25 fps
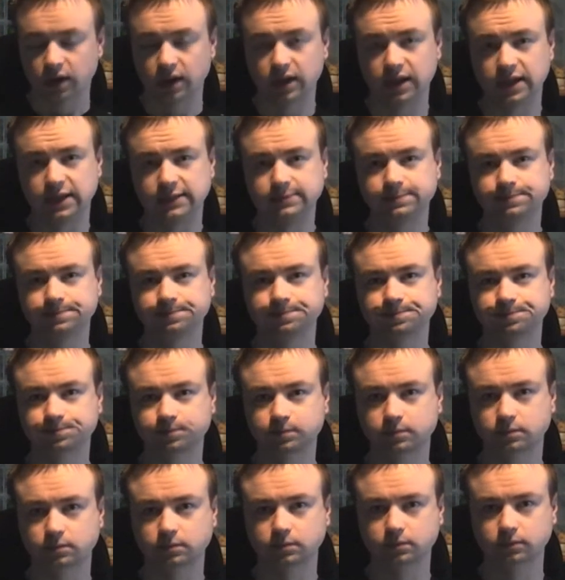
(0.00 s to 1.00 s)

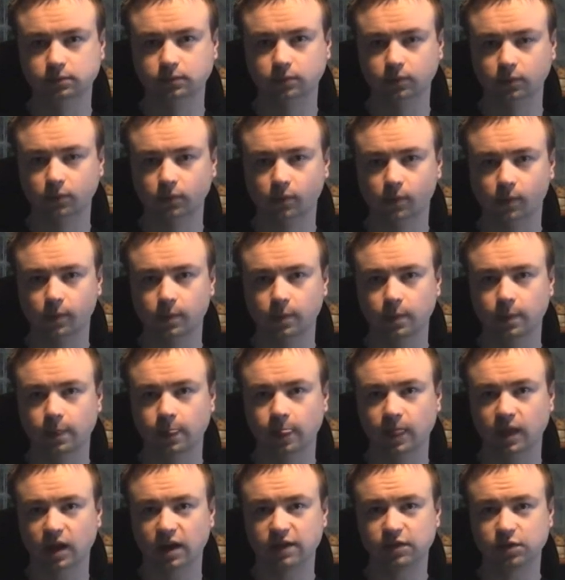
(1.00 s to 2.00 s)

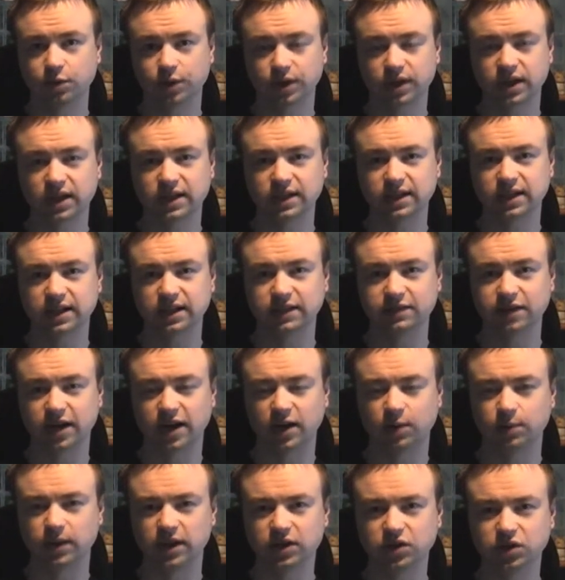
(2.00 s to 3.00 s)
If you're a keen
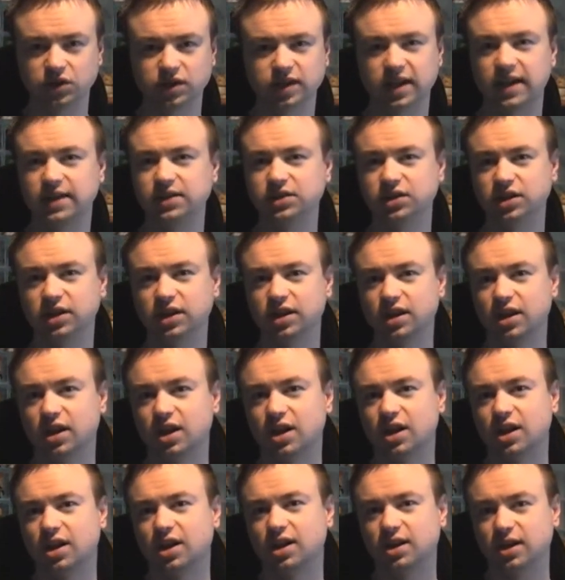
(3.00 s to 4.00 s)
Vinylmation collector,
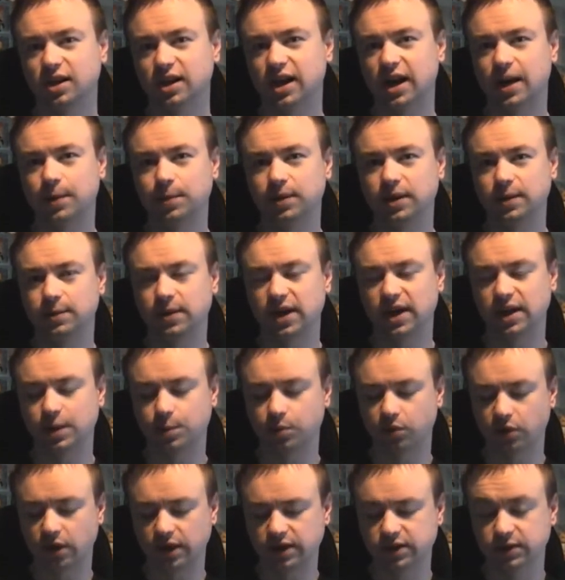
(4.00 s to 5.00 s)
you'll happily pay the
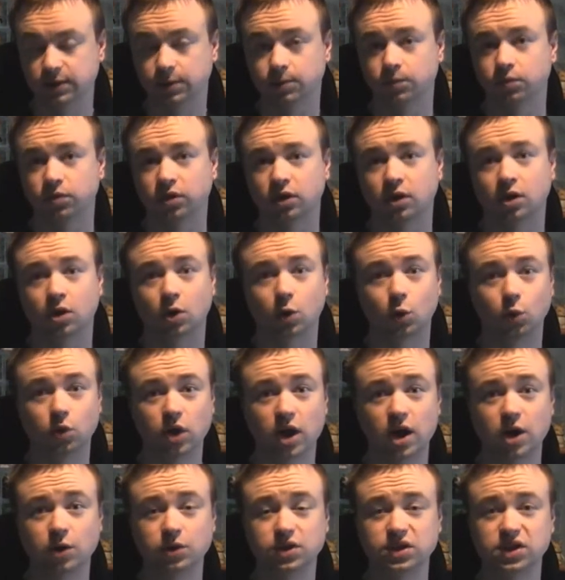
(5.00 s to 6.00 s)
price.
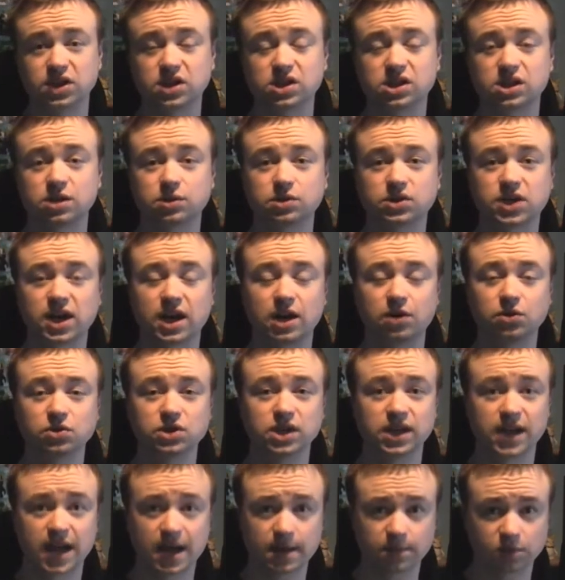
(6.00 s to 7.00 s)
Although, since it was
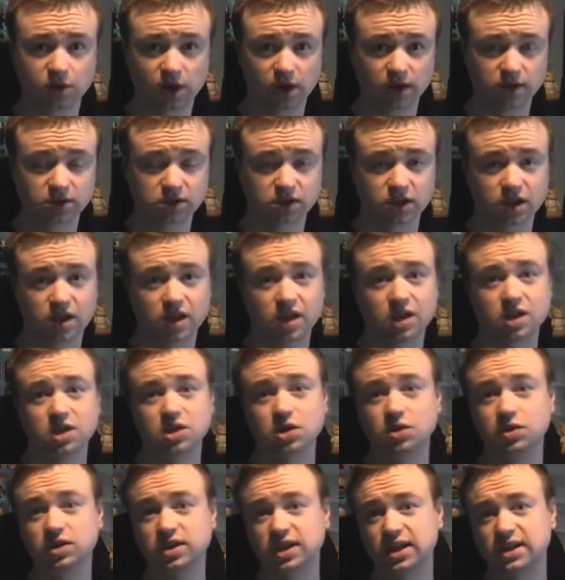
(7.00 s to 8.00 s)
held in Epcot,
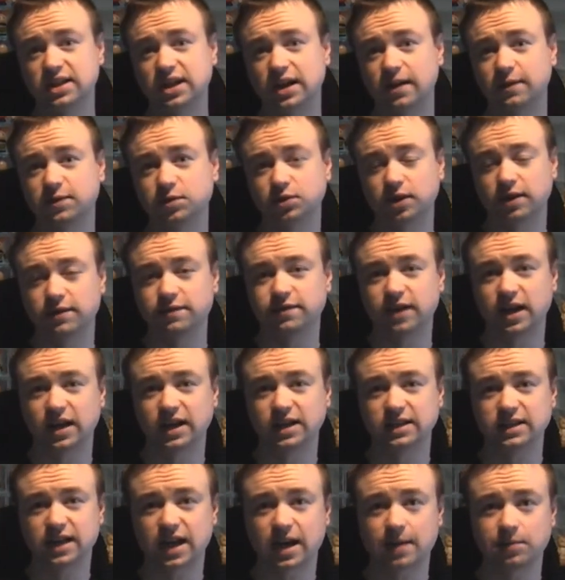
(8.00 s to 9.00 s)
you did have to have
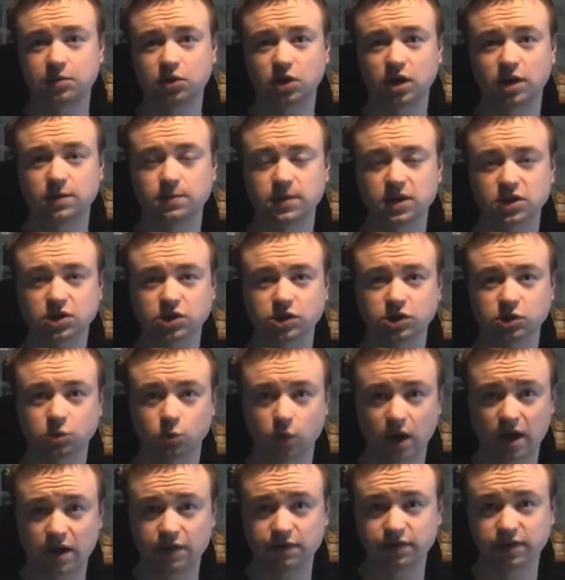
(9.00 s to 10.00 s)
valid Epcot admission as
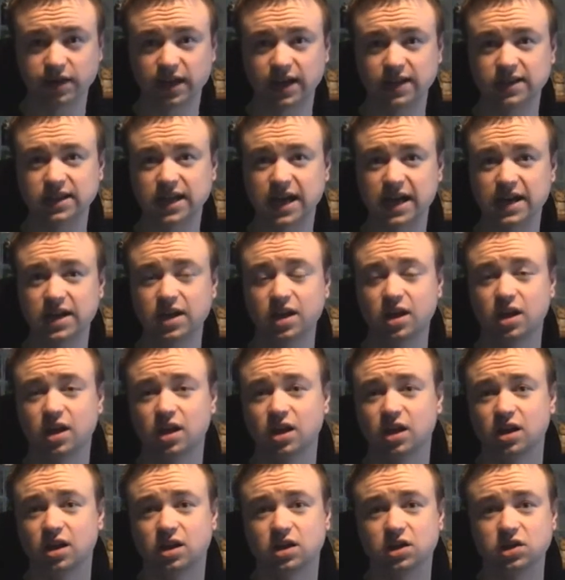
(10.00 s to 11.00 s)
well for that day.
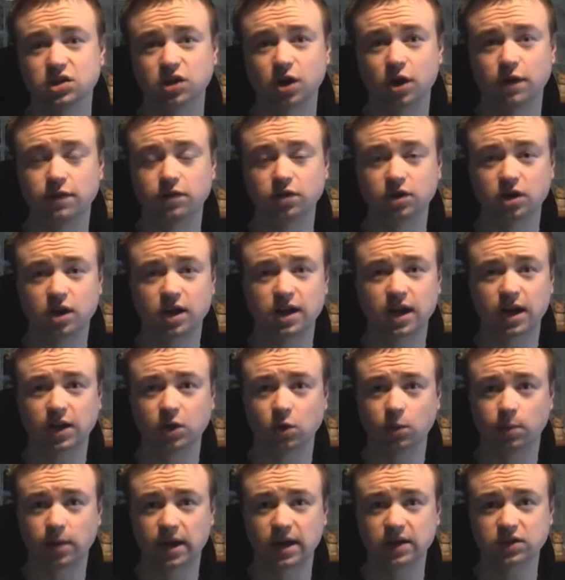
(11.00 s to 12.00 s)
So if you're not an
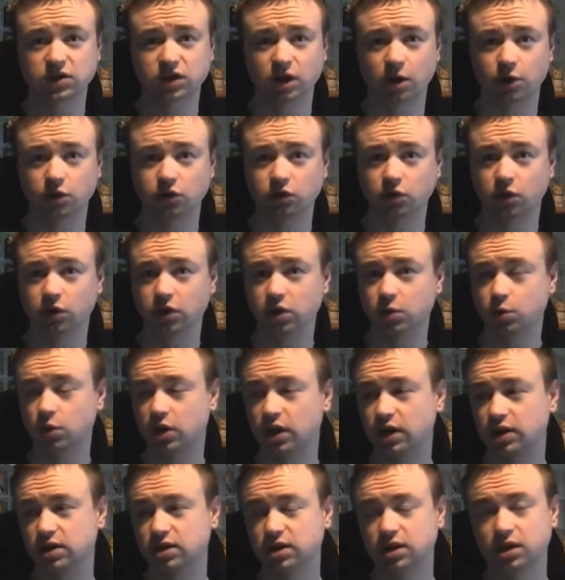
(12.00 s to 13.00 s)
annual pass holder or you
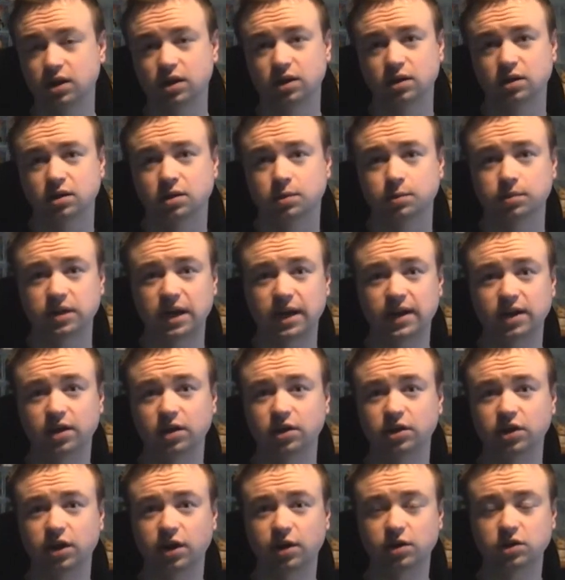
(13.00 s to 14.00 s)
weren't planning
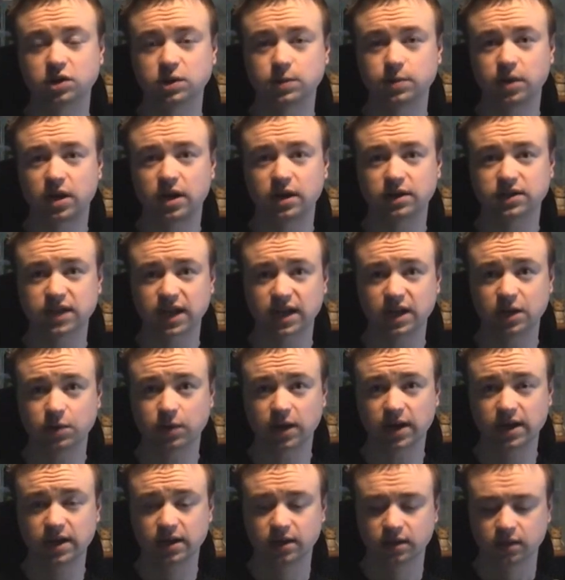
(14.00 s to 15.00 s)
on going to the parks
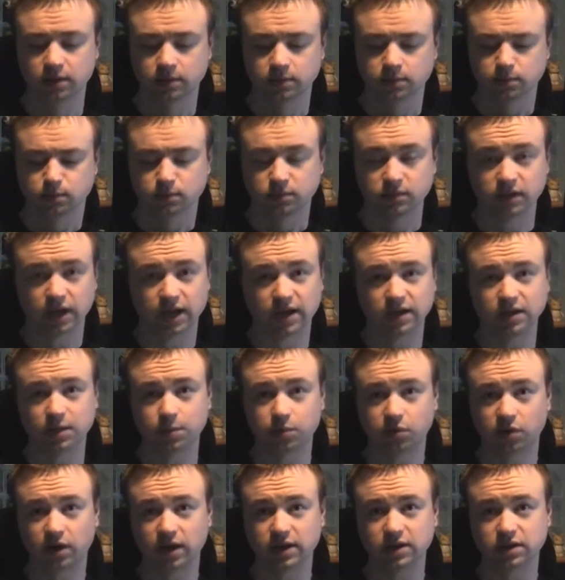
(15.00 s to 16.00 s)
anyway, then the
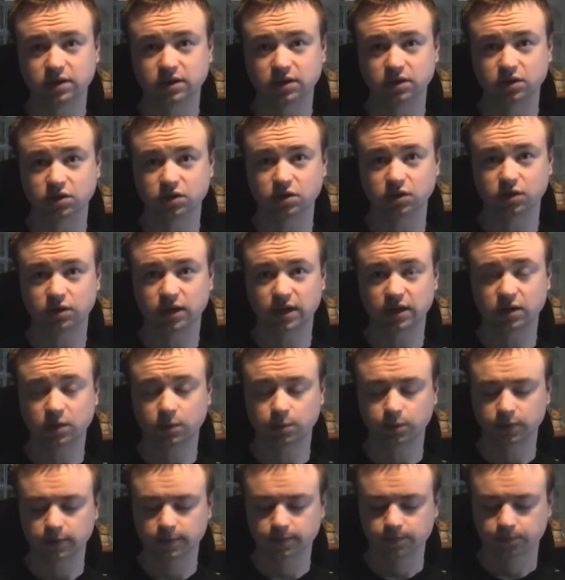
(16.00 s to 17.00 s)
price can soon add
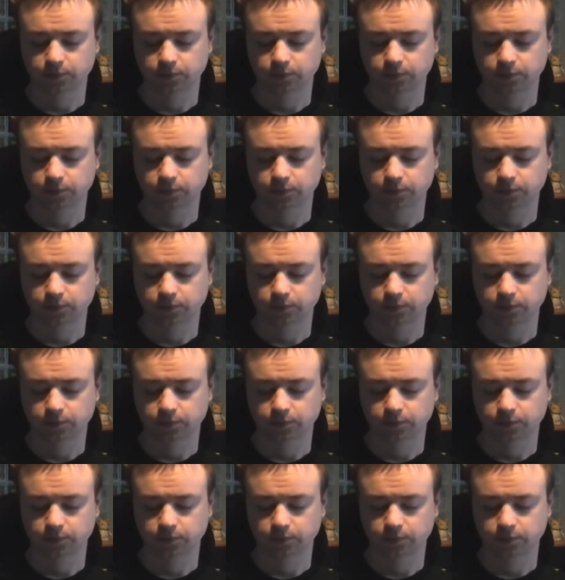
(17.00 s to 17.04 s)
up.